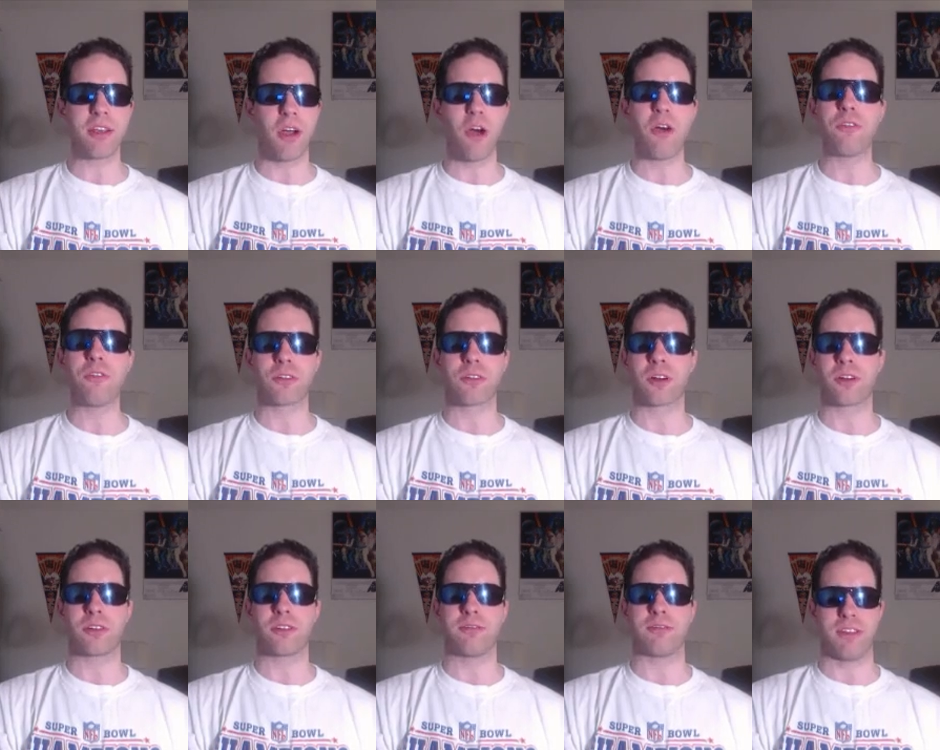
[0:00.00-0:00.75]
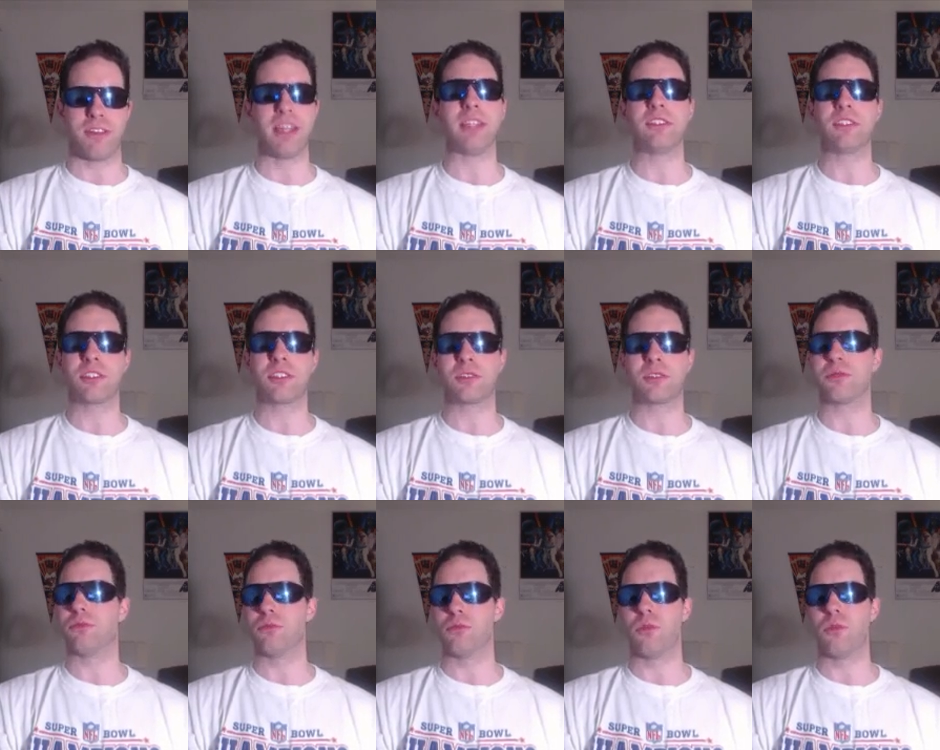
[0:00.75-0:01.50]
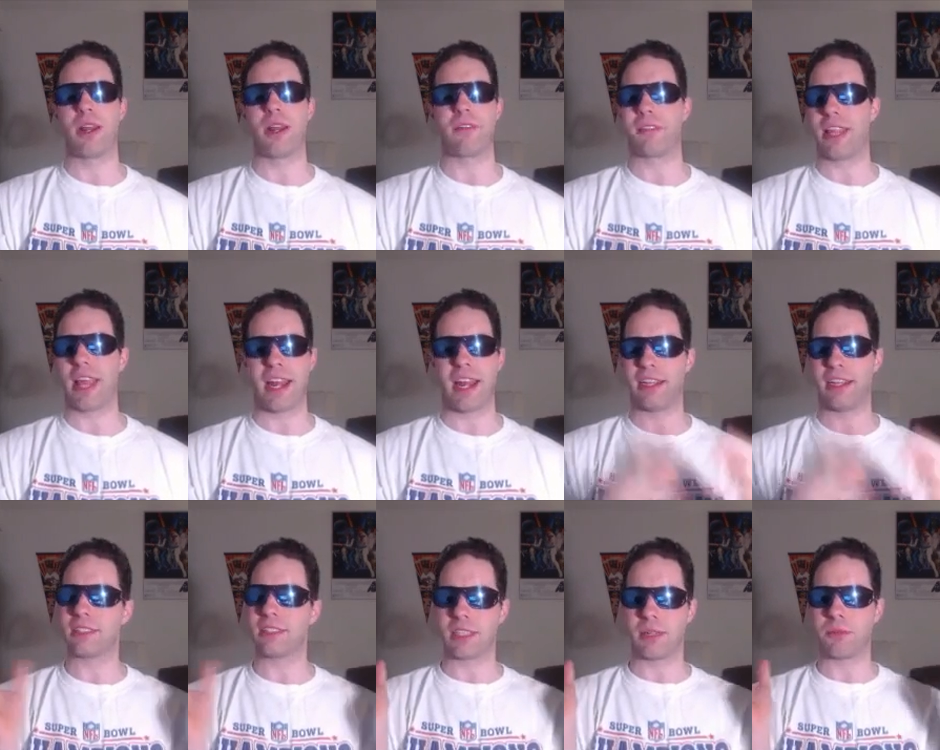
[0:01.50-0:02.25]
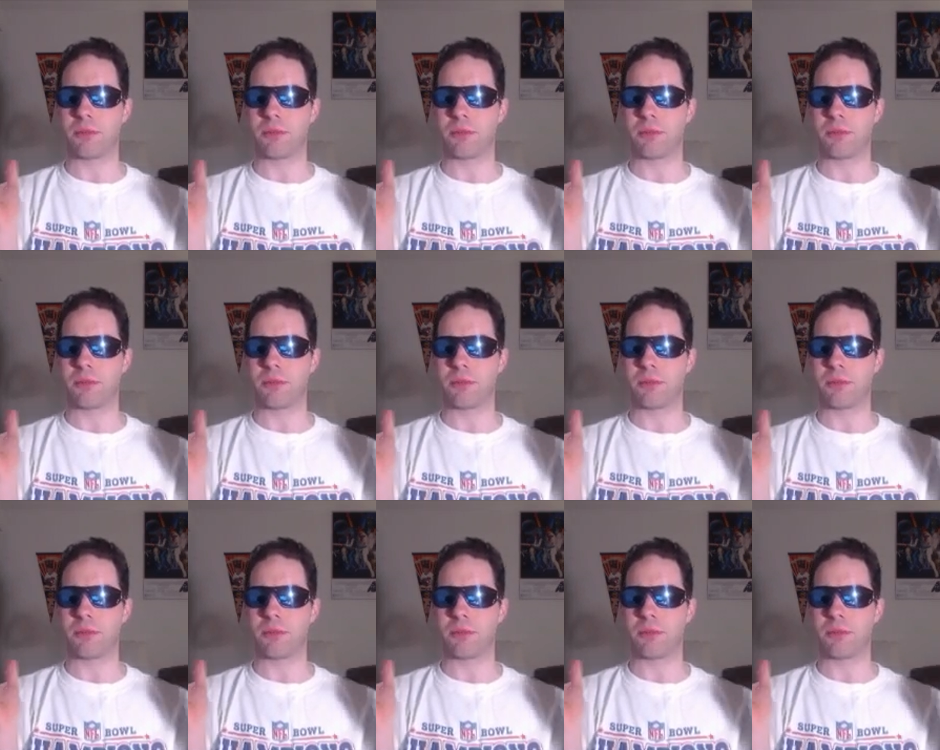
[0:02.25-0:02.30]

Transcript: over Vince, whatever that is.